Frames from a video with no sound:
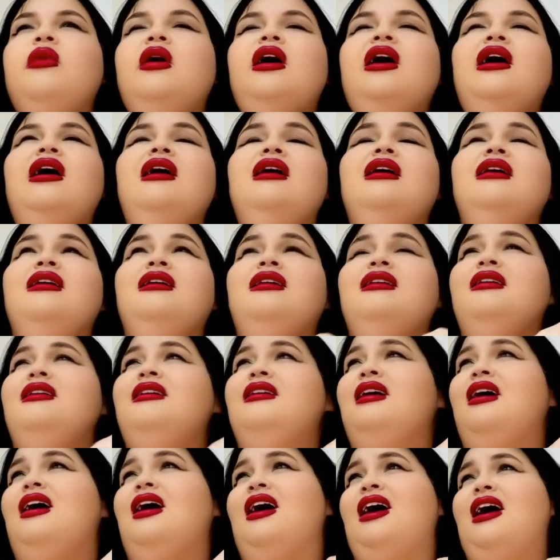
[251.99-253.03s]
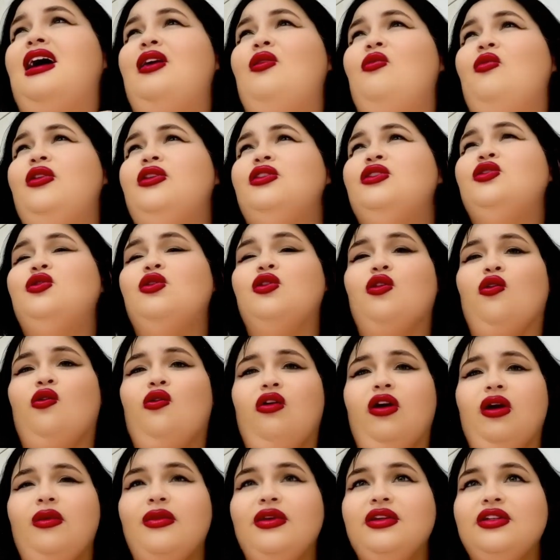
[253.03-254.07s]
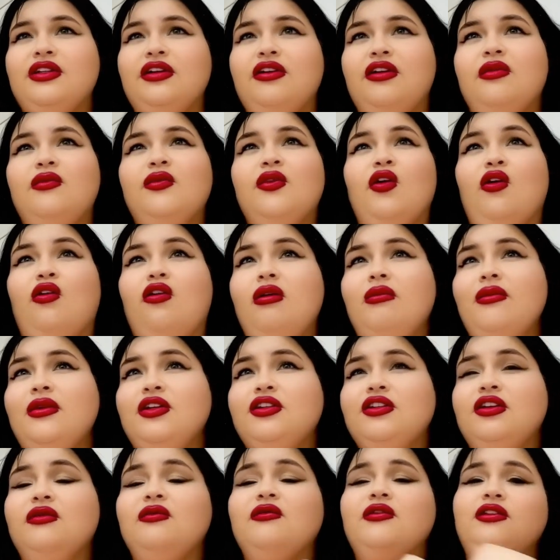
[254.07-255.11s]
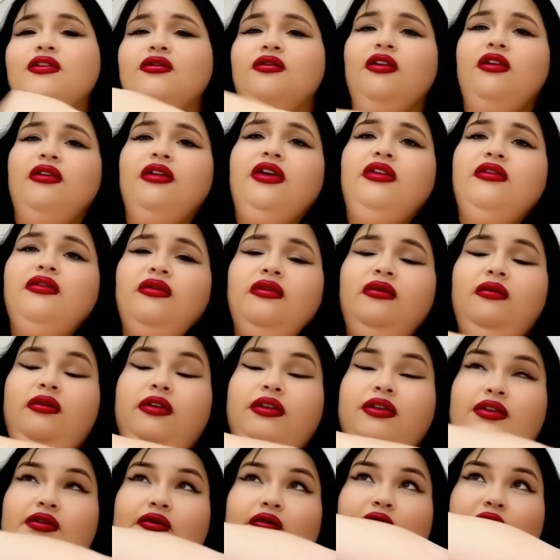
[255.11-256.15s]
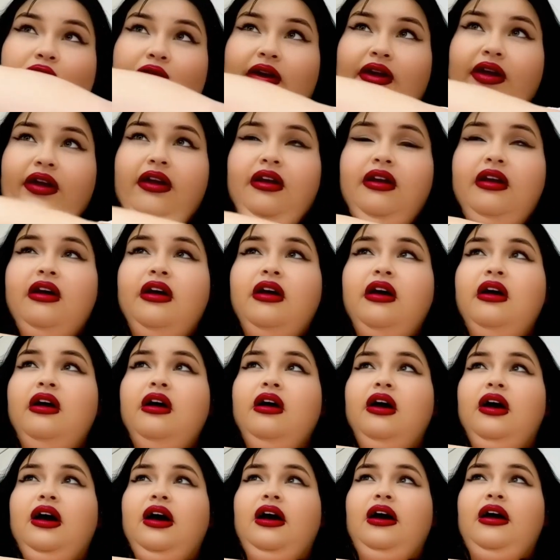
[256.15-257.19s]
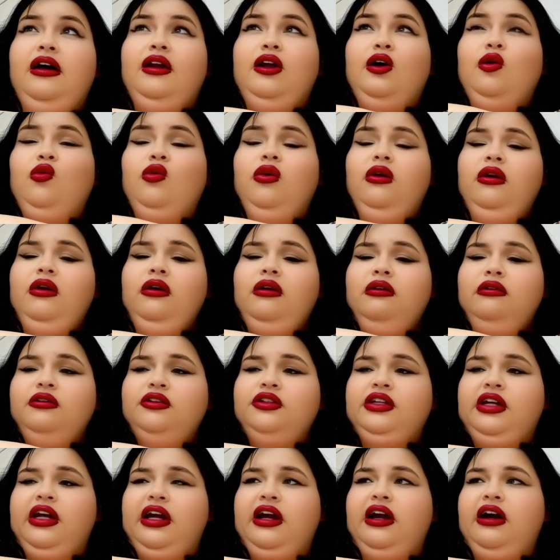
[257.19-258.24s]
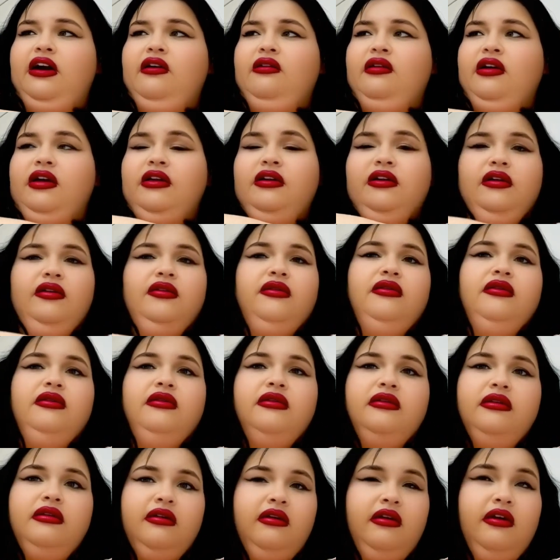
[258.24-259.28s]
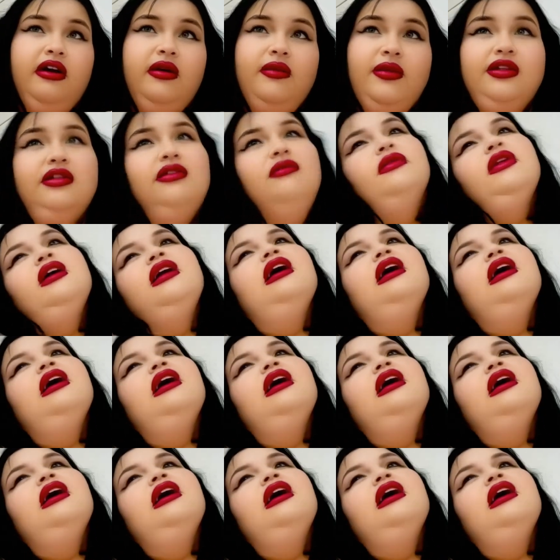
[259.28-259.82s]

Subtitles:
And I went to an art museum. The art museum was free. And I want to go check out another art museum they